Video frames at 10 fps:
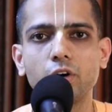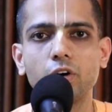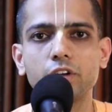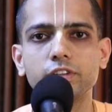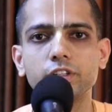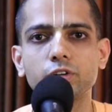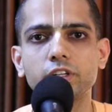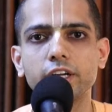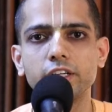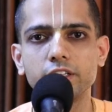or is it
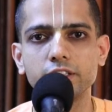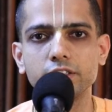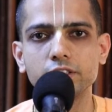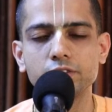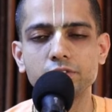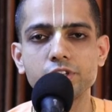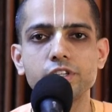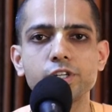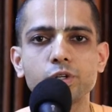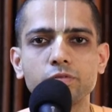on 19th,
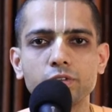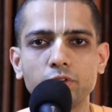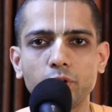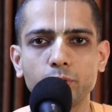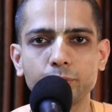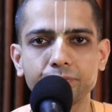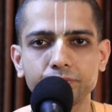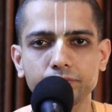which day should we follow?